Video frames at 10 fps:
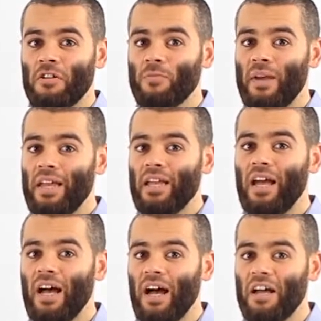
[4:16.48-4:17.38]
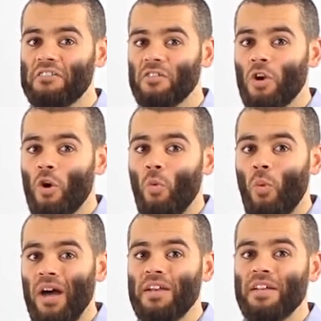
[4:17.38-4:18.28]
You may get asked
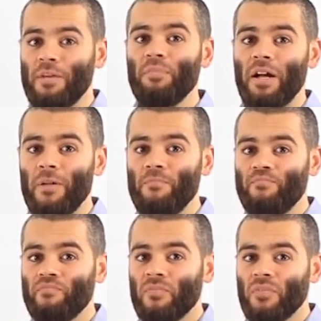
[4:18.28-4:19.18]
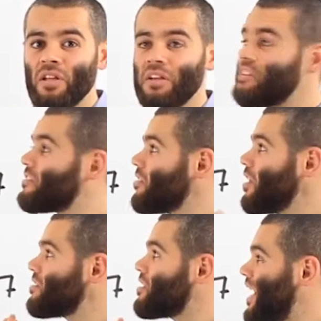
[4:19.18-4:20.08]
what number is
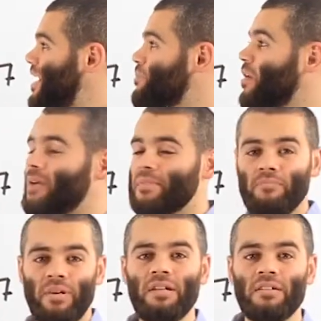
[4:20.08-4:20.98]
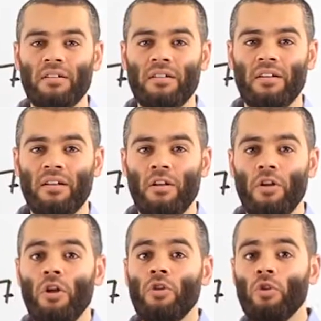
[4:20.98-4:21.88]
not a prime number,
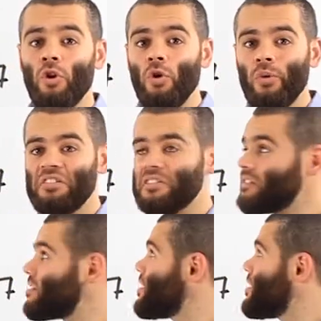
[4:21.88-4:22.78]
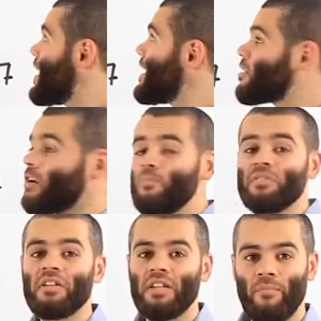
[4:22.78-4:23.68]
nor is it a
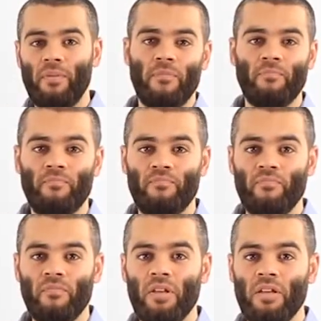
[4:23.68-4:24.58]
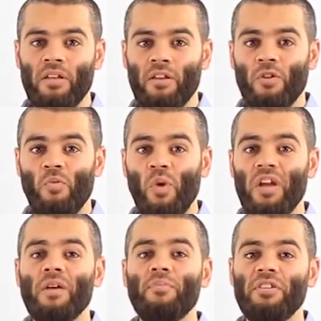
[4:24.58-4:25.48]
composite number.
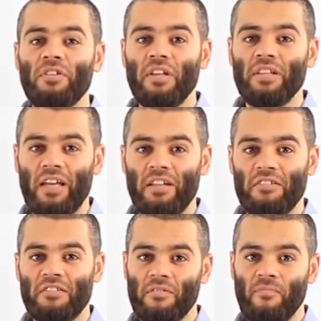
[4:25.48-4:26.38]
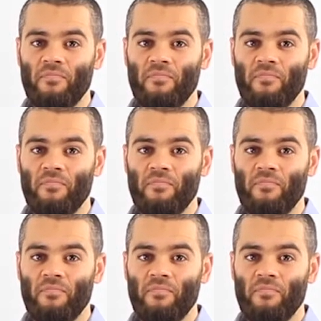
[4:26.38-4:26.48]
What number do you think that is?